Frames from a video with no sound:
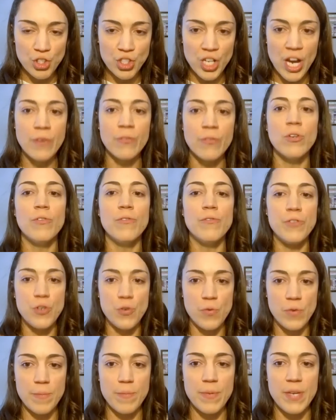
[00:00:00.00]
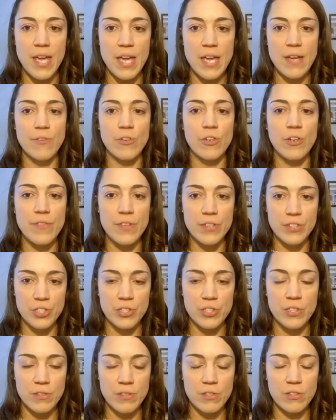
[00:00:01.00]
general viewing behavior and
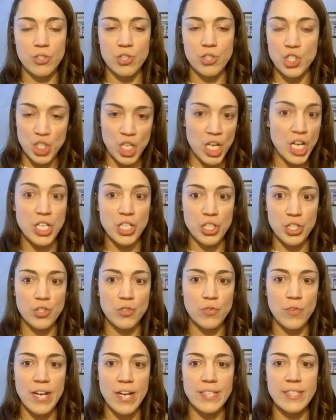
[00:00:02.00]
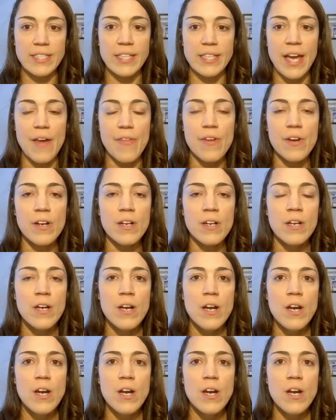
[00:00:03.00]
this change, right, together.